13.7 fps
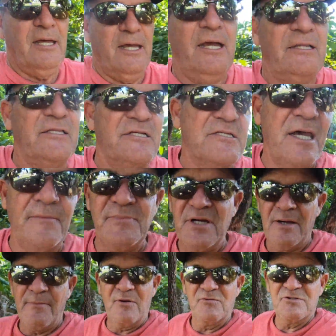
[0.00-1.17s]
at the same
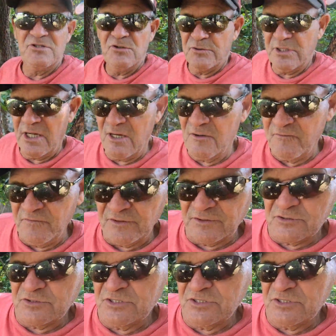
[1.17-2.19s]
time I was doing the air filter